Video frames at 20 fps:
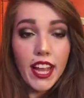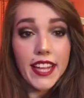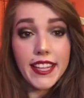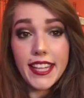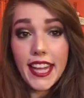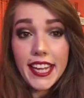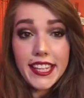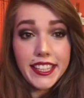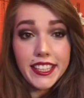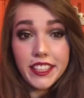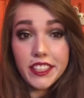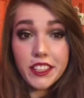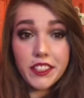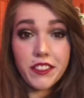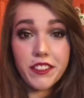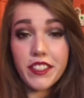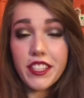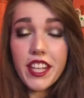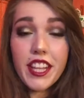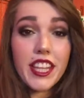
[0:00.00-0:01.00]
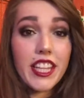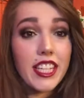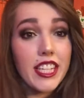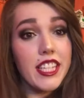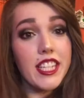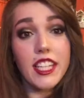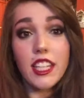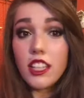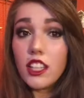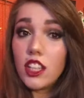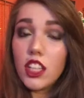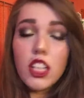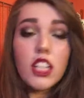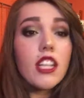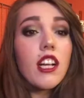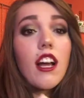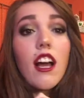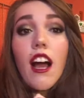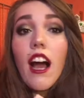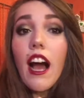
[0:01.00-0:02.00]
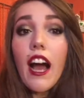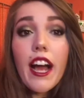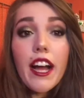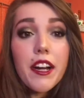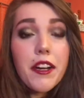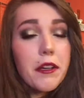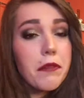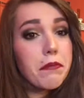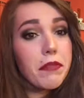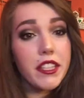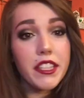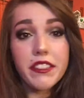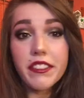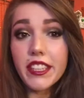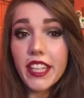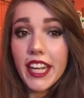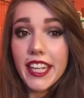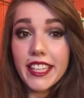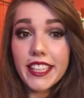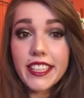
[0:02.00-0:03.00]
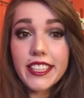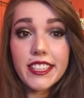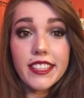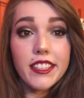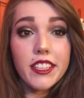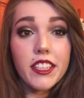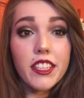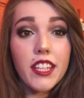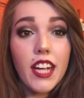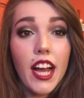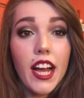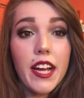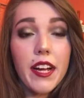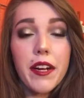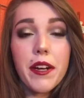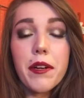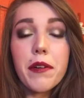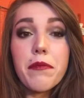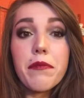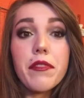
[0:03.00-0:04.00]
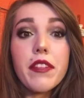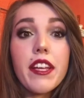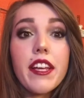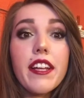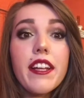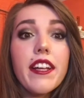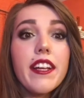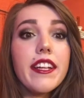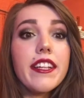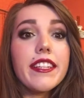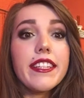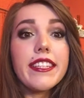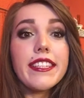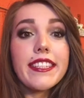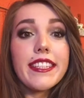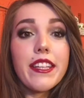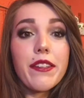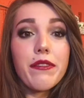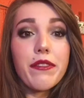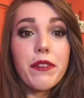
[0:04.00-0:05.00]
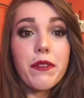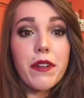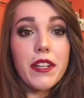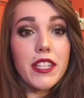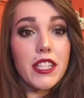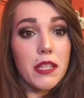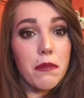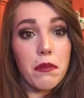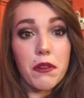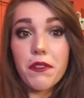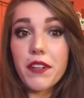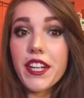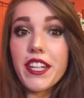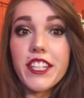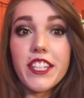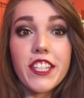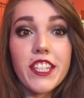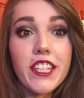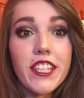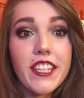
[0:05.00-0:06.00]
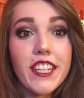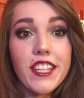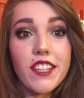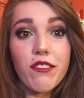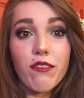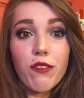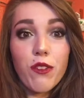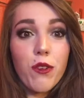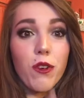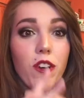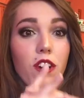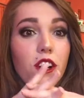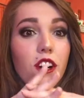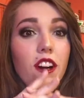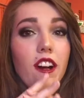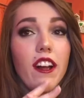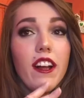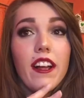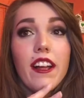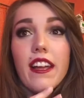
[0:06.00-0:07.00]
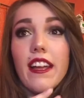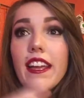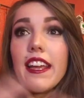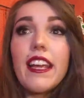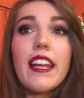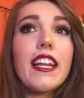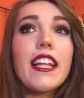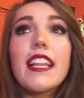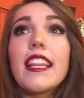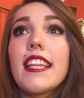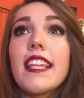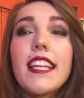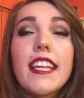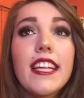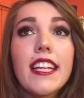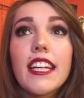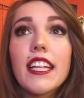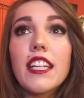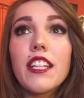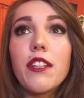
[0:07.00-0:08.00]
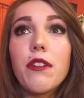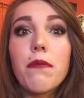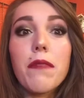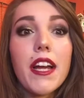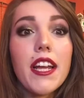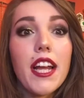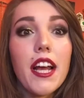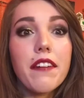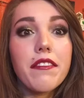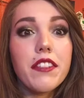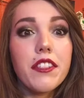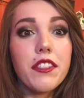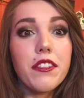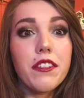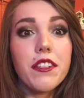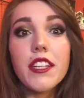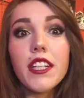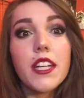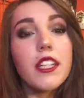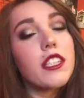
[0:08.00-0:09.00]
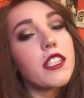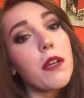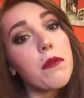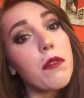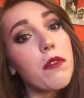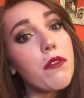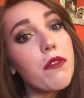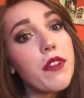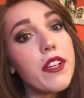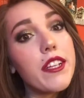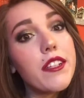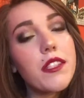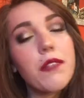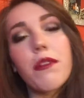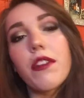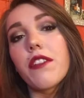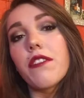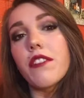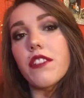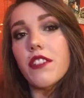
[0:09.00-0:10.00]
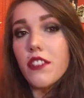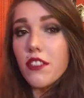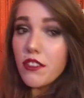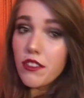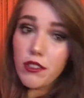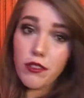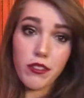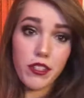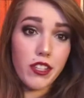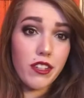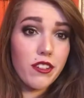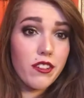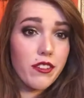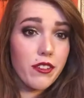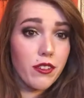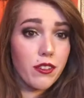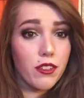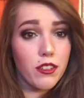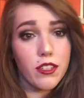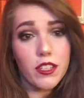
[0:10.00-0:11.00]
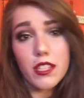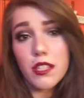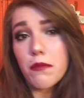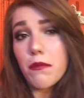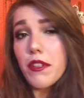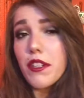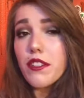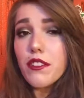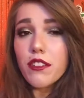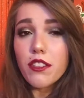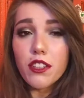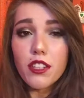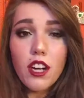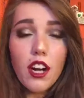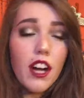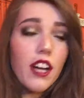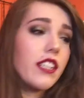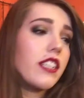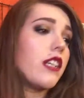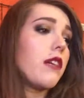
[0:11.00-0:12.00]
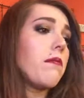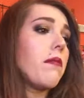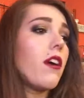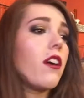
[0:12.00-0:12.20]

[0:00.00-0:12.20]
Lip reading: And that concludes this look. I hope that you like this look. I hope that this gives you inspiration for anything you might have to do in the next couple of weeks, whether it's New Year's or Christmas or cocktail